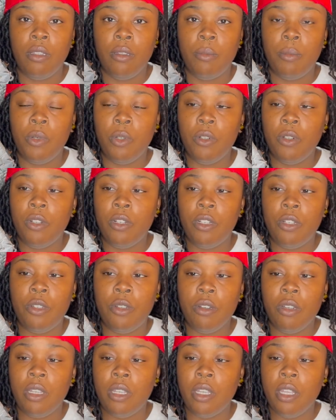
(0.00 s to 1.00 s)
pull the
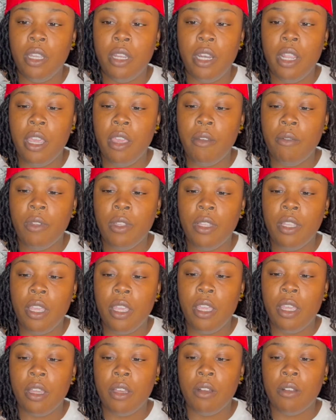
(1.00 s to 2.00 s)
trigger and
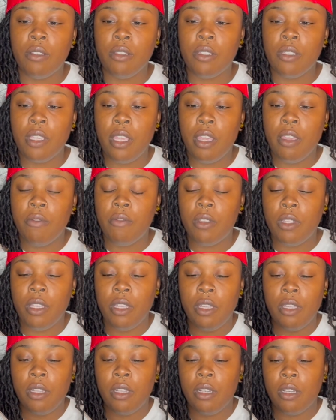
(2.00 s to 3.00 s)
everything on safety.
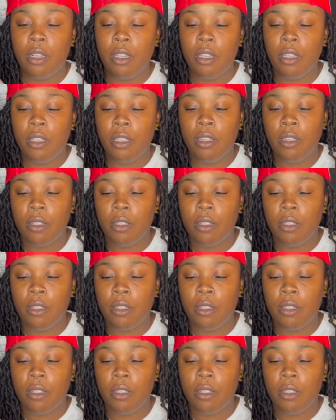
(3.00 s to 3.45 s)
Like,